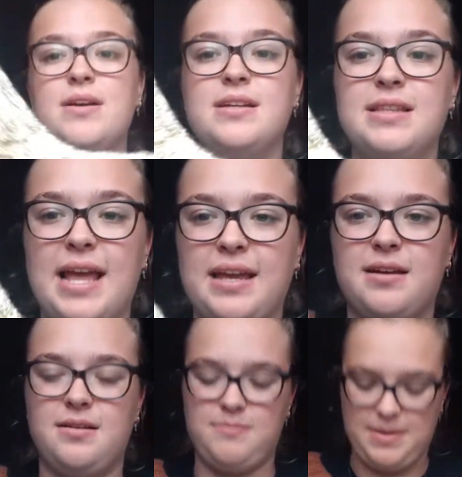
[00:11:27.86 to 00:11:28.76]
Like
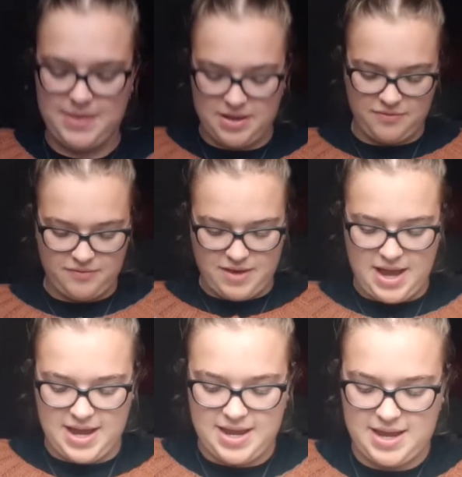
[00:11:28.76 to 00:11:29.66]
maybe if
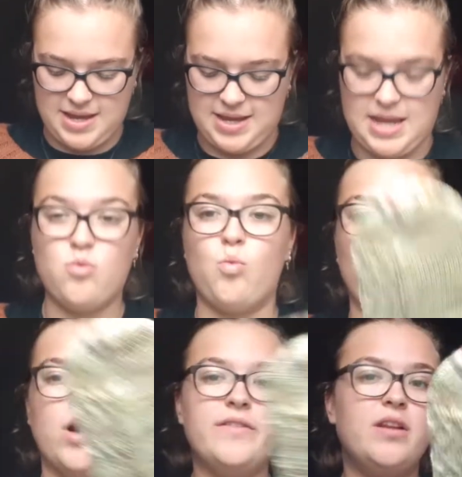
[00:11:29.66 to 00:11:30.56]
I get
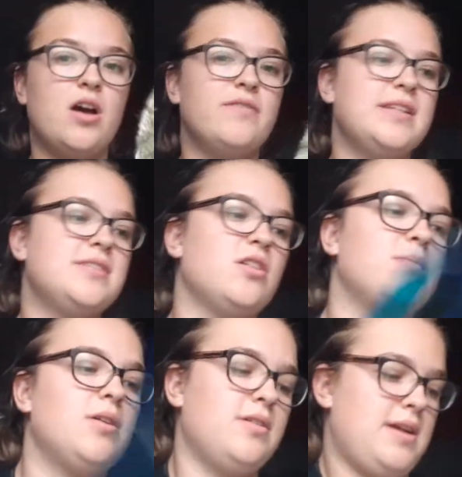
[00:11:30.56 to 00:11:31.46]
one of these sock
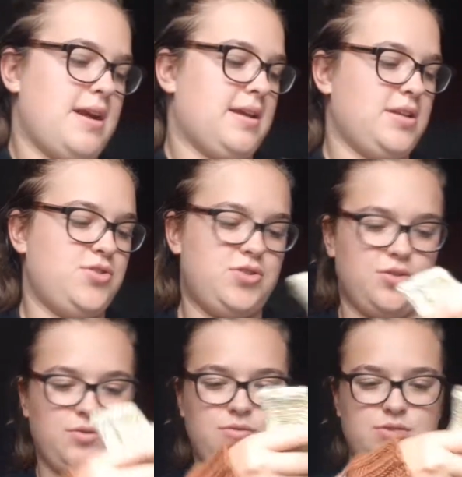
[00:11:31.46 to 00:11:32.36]
blocker, I can show
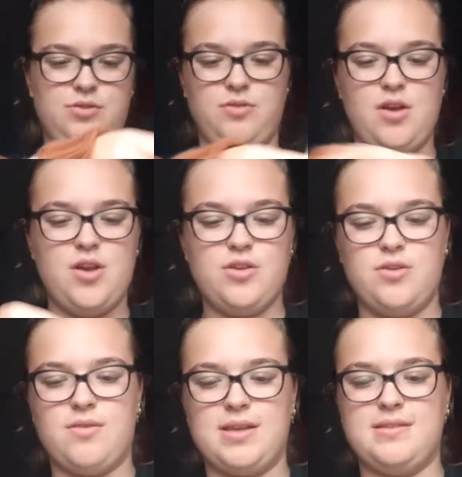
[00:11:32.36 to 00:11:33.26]
you, so
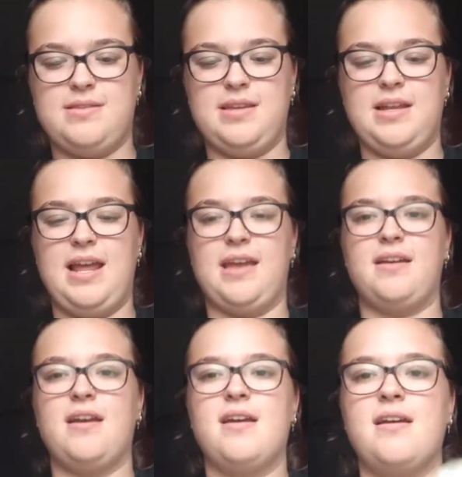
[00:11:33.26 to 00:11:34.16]
you can see like